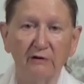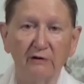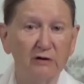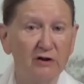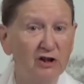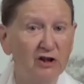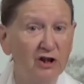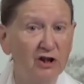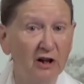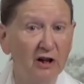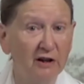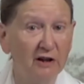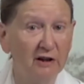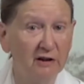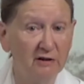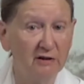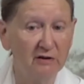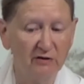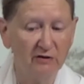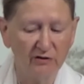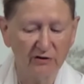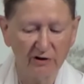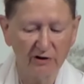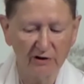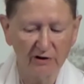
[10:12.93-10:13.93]
or
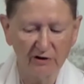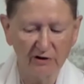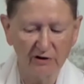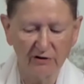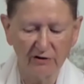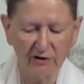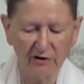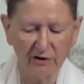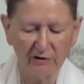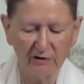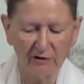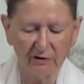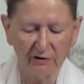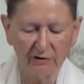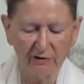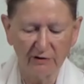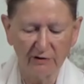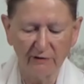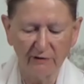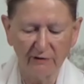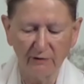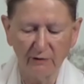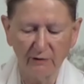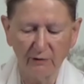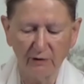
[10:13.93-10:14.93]
shines in the center of
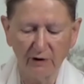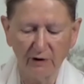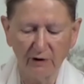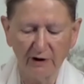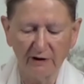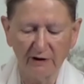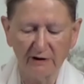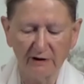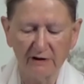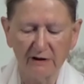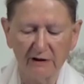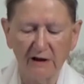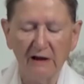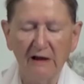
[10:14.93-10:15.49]
the forehead,